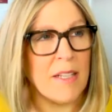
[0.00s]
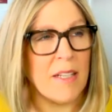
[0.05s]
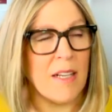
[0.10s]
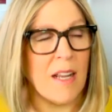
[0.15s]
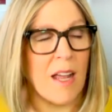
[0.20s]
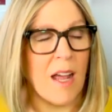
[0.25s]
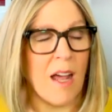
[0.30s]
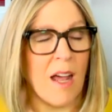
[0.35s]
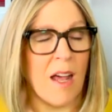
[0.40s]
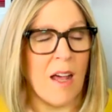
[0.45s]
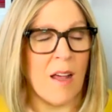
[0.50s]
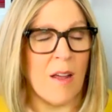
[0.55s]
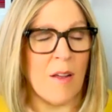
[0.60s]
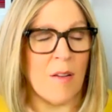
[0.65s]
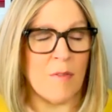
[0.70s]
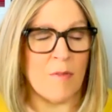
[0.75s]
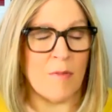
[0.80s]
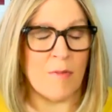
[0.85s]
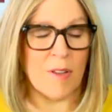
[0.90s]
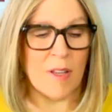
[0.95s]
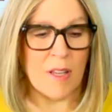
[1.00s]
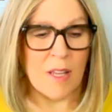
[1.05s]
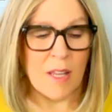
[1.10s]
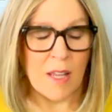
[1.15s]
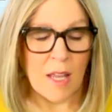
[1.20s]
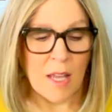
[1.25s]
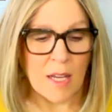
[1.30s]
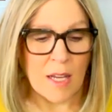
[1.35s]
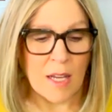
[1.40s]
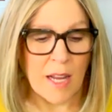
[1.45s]
of
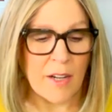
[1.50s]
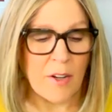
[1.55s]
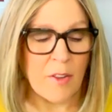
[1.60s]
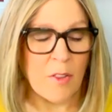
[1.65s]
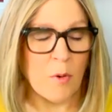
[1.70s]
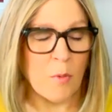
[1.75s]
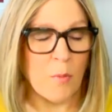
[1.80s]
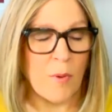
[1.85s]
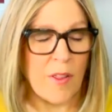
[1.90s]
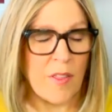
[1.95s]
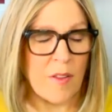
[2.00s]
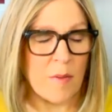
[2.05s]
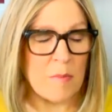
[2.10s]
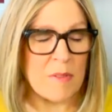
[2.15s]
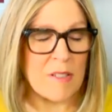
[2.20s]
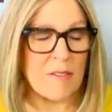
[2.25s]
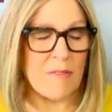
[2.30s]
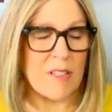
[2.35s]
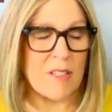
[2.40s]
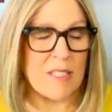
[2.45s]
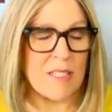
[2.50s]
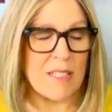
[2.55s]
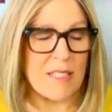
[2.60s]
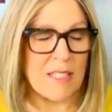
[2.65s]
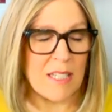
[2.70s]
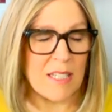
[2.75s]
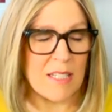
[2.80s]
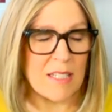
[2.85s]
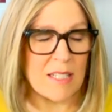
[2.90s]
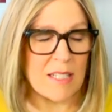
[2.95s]
kind of the rhythms of the
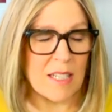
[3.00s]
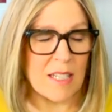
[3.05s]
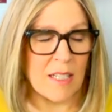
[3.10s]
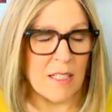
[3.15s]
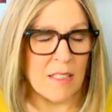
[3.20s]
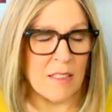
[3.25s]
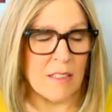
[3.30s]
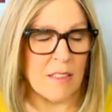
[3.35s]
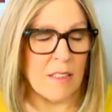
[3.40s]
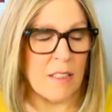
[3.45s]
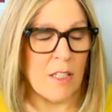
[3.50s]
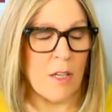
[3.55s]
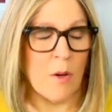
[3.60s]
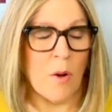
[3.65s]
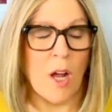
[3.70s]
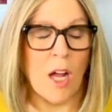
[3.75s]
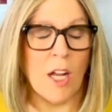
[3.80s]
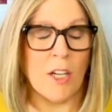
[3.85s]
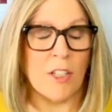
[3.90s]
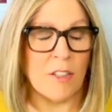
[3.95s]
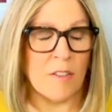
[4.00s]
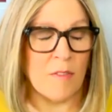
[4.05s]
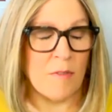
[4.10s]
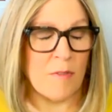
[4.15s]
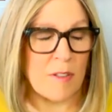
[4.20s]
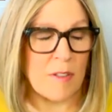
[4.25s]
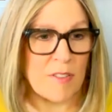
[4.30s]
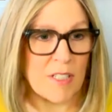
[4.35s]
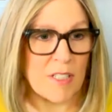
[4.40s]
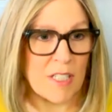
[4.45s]
season,
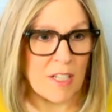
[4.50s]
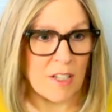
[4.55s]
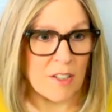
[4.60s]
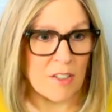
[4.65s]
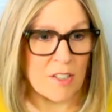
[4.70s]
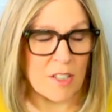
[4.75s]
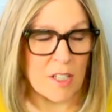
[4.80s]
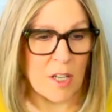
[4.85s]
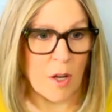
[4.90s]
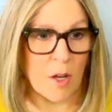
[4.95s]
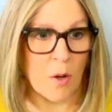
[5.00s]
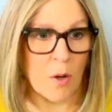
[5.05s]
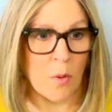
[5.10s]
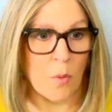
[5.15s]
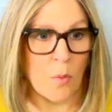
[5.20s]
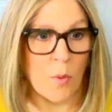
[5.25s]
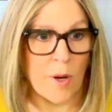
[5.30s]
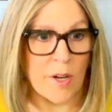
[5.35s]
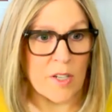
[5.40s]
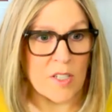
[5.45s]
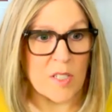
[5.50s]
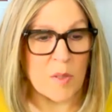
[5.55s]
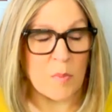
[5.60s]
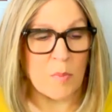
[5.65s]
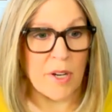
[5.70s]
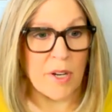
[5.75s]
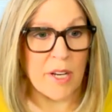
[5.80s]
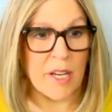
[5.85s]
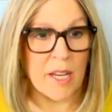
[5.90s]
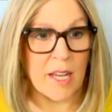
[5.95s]
150 years ago, where
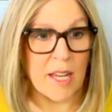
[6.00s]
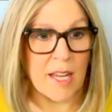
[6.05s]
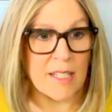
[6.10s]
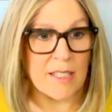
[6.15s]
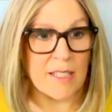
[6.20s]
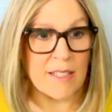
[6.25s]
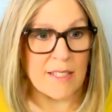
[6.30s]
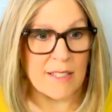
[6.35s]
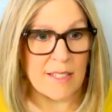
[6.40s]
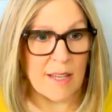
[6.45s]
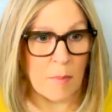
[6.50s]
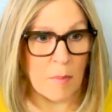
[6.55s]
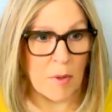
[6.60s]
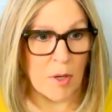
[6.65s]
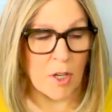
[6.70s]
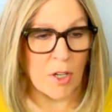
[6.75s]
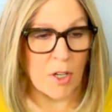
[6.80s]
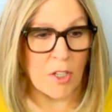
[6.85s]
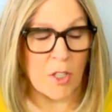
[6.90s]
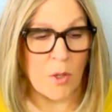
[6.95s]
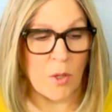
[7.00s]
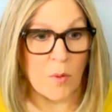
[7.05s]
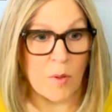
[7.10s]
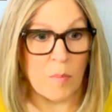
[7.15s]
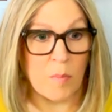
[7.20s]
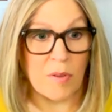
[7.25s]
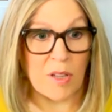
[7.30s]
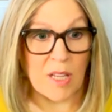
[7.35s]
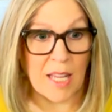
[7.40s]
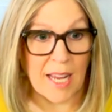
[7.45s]
spring and summer you
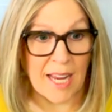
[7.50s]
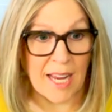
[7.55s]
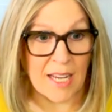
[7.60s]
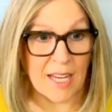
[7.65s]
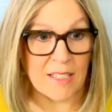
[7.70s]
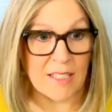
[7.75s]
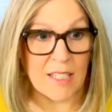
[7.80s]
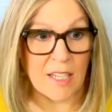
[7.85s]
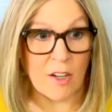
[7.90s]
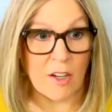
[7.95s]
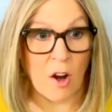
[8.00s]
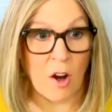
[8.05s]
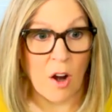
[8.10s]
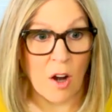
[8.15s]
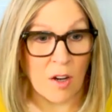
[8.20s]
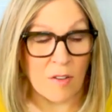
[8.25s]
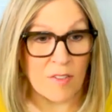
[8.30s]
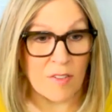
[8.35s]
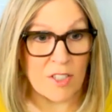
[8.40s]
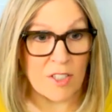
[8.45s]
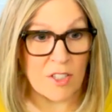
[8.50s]
would plant and harvest